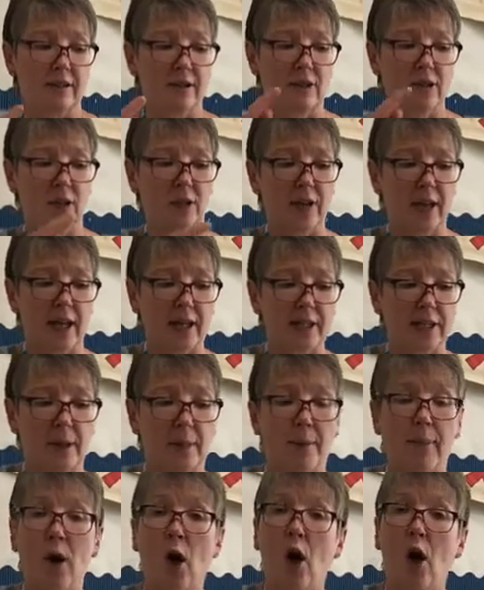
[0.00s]
So that's
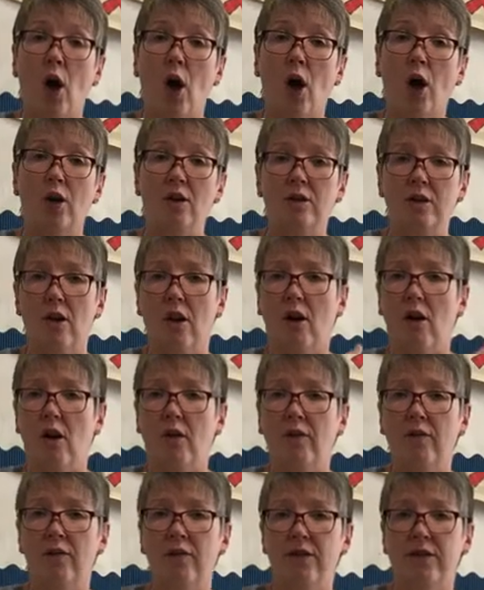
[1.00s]
a part
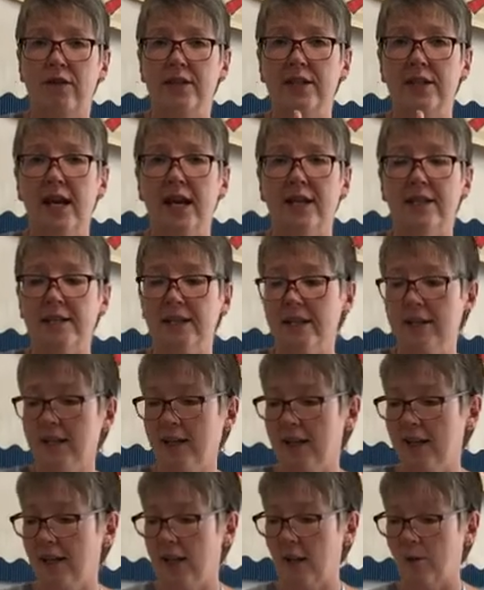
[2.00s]
of the teddy,
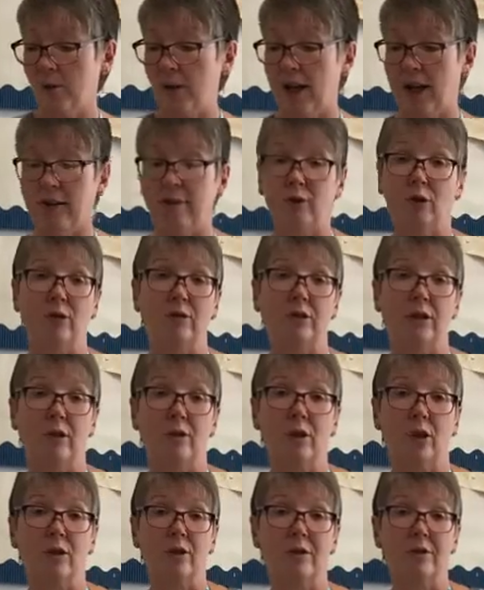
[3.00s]
and we have also
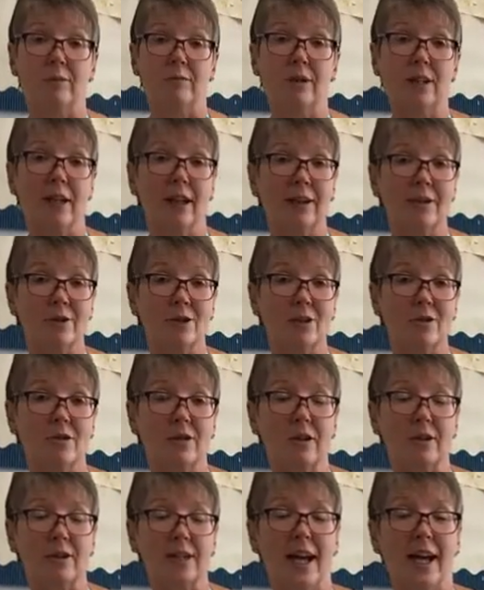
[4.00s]
got somebody else who's
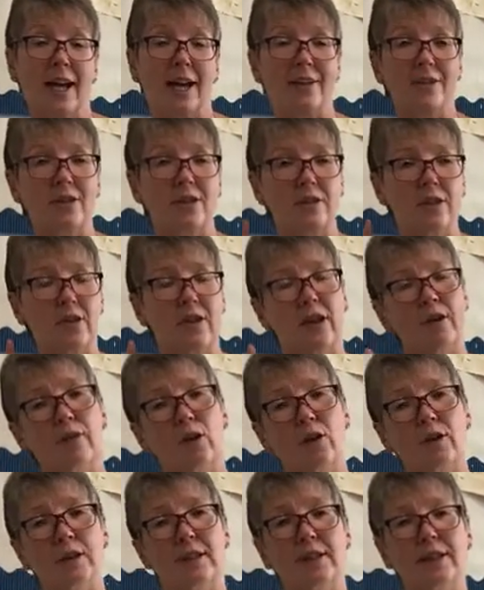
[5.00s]
got eyes. So they've
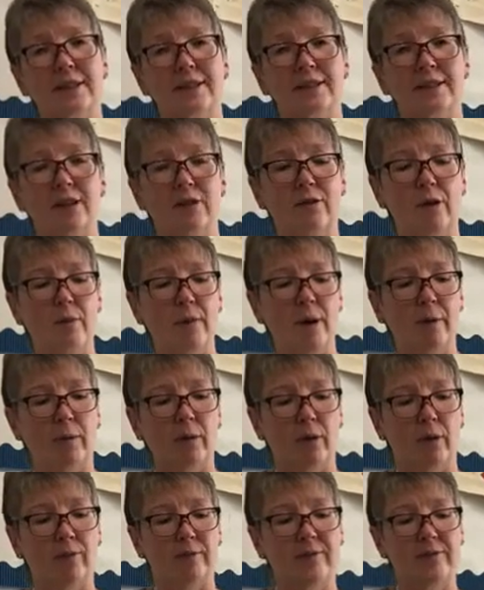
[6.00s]
got to listen and
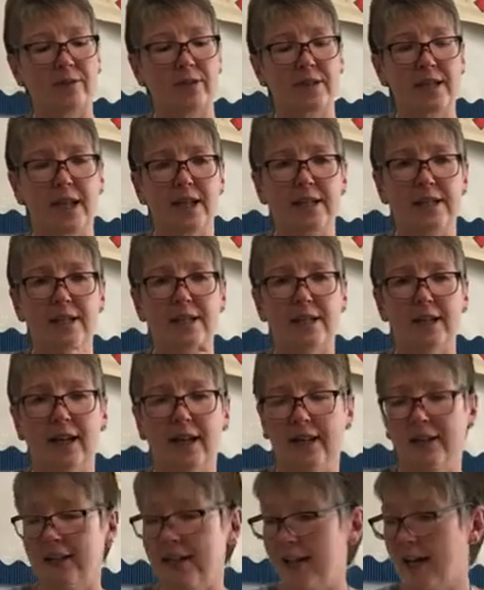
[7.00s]
remember. It's Teddy
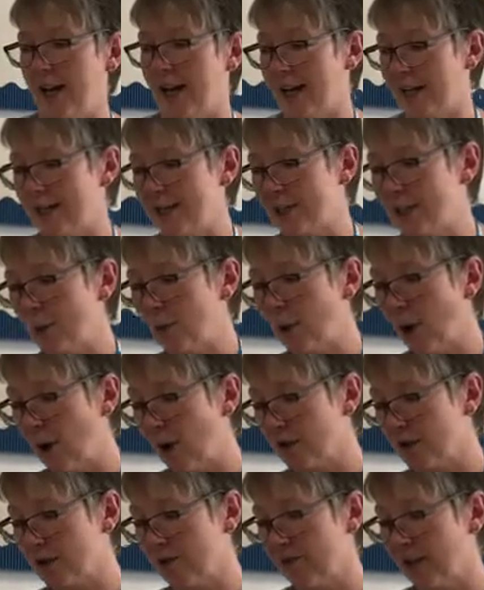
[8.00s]
and the eyes, the
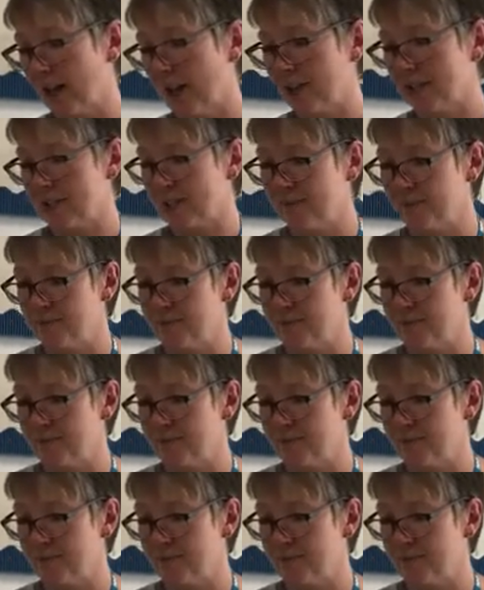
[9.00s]
part of that.